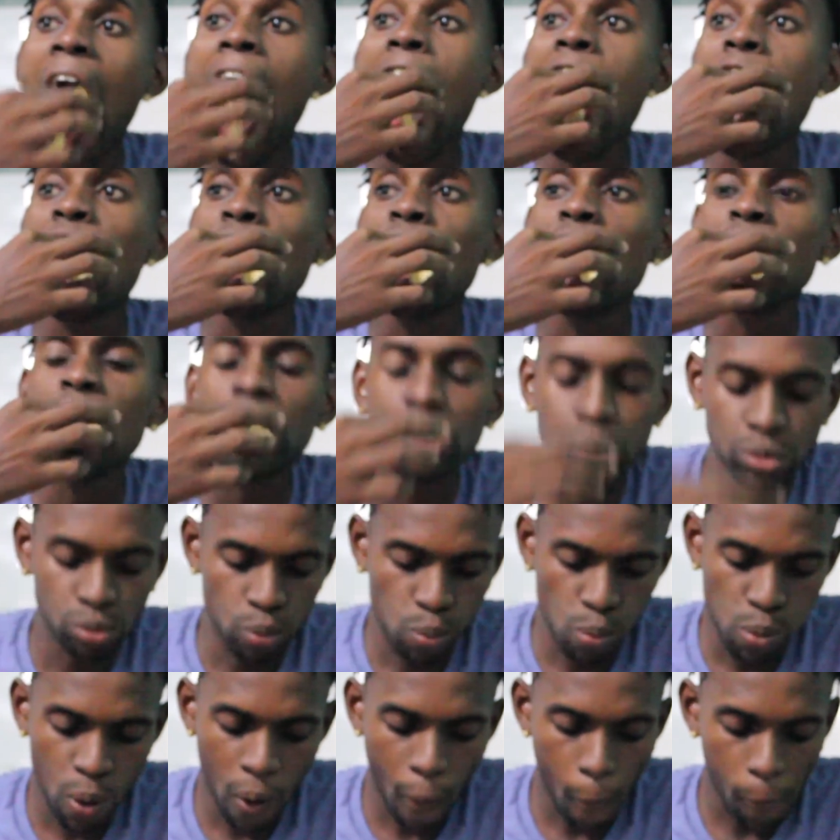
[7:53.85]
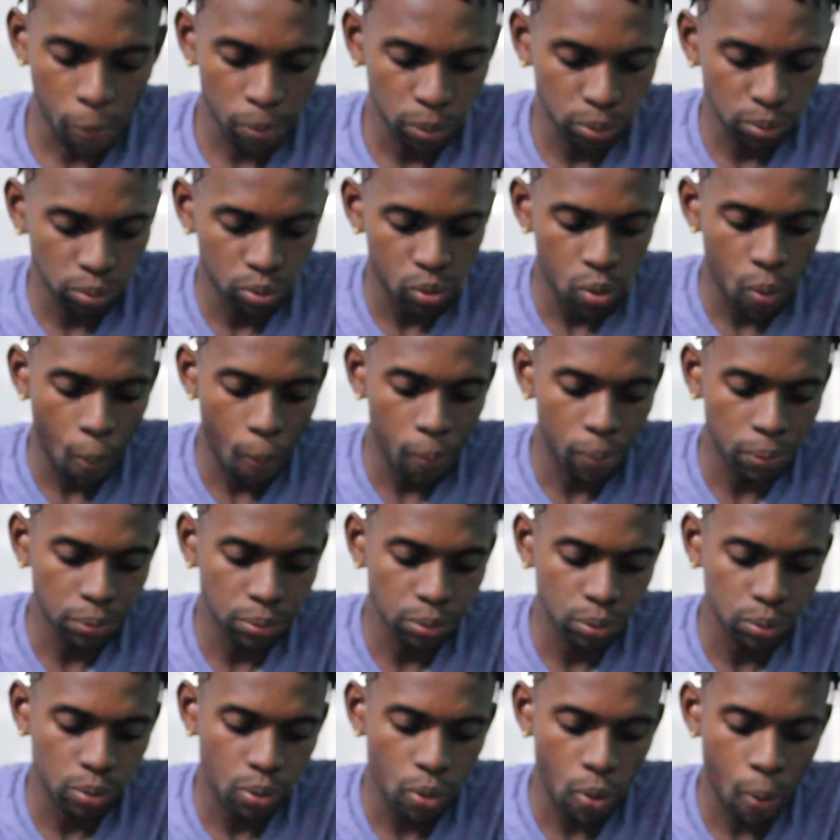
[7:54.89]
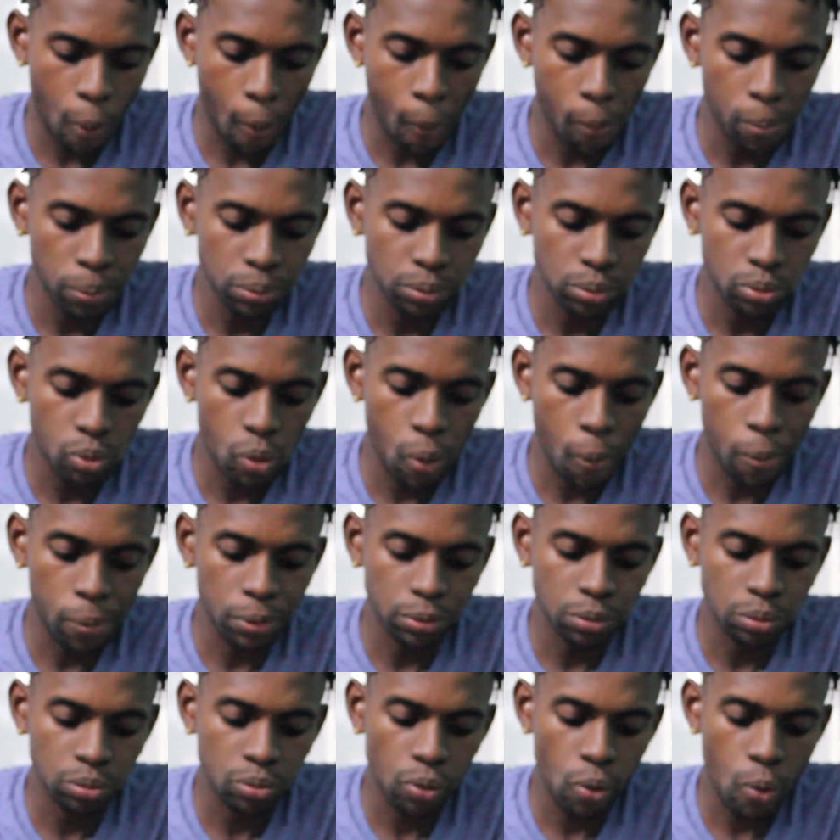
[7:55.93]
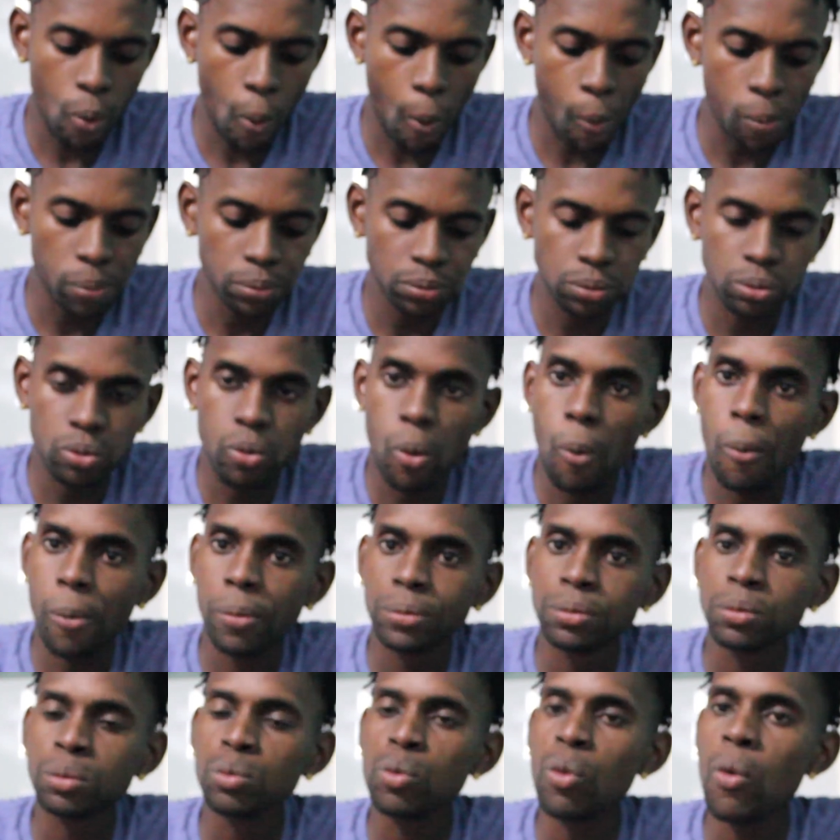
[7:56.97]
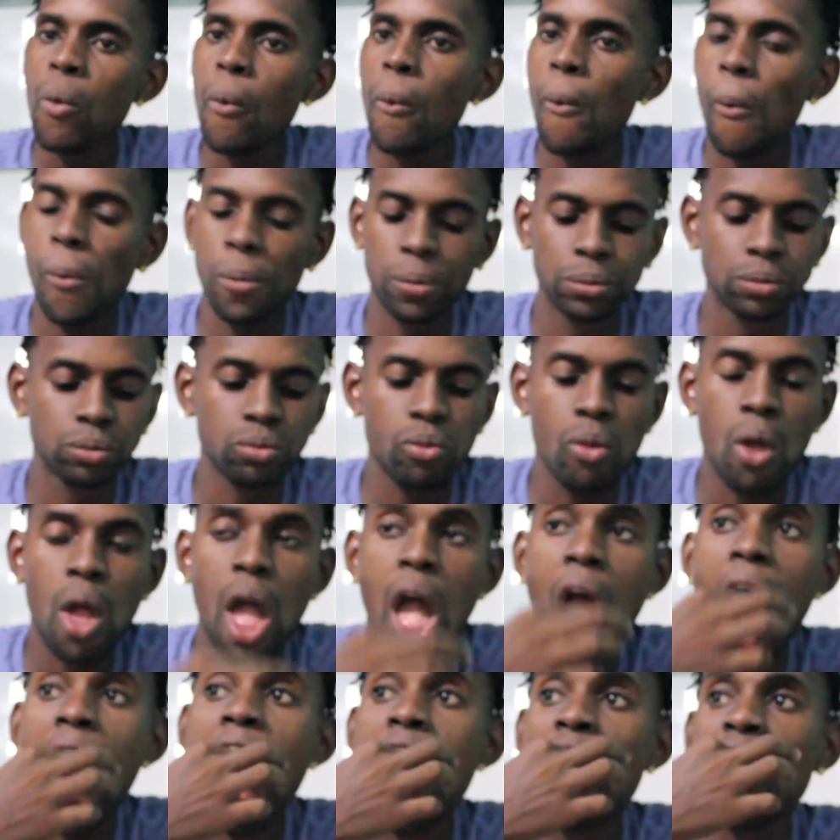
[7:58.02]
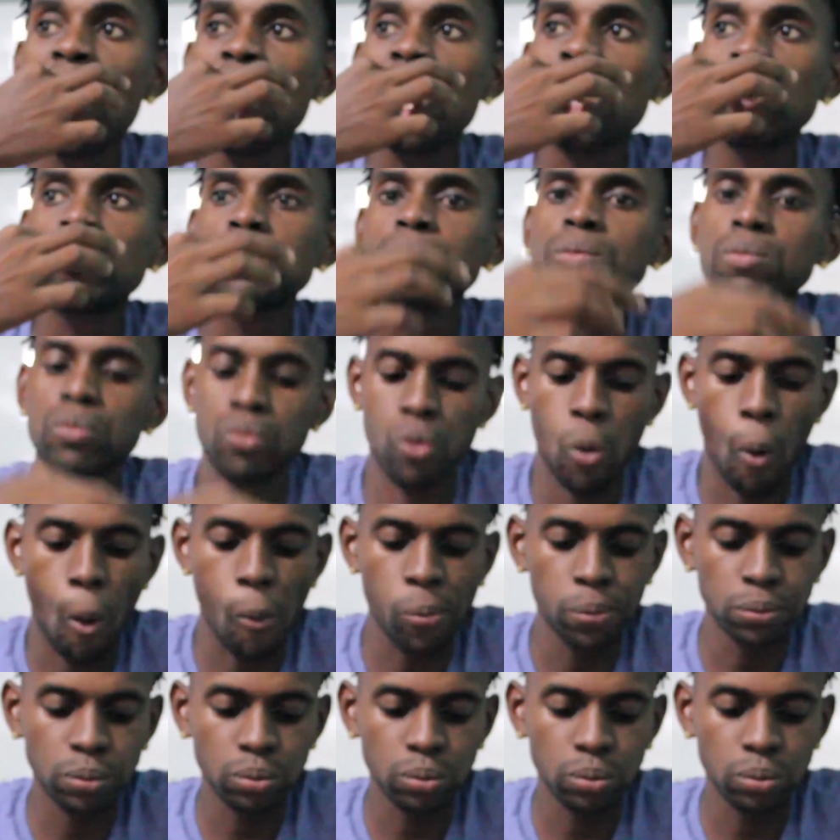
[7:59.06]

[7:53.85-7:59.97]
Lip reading: Because that's what I said, that's what the song said, I wonder where my floaty there.